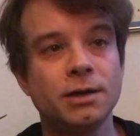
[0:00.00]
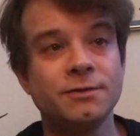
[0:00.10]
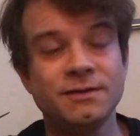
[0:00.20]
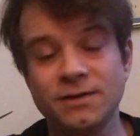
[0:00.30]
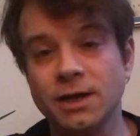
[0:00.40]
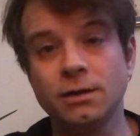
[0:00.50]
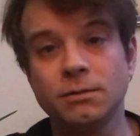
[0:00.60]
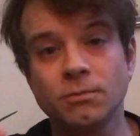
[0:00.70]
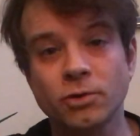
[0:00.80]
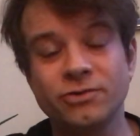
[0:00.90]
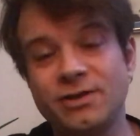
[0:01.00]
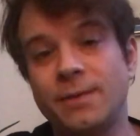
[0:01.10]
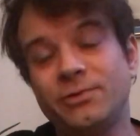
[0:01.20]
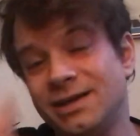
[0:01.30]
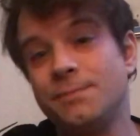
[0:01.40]
take more
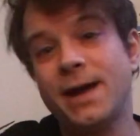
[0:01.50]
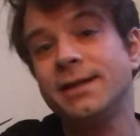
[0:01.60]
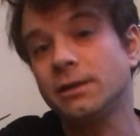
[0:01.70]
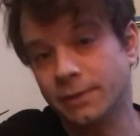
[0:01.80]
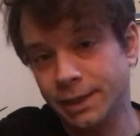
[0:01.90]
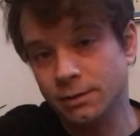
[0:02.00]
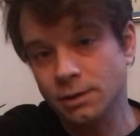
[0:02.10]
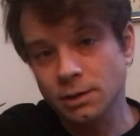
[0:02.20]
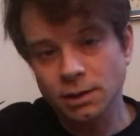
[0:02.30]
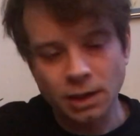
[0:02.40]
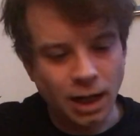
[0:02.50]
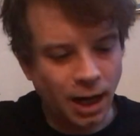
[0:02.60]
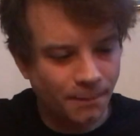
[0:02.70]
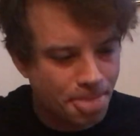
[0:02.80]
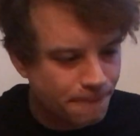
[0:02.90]
steps independently.
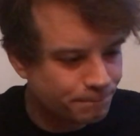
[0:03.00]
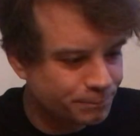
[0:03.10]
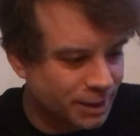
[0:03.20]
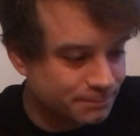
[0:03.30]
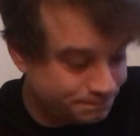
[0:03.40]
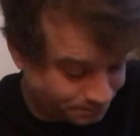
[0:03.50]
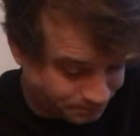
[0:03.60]
But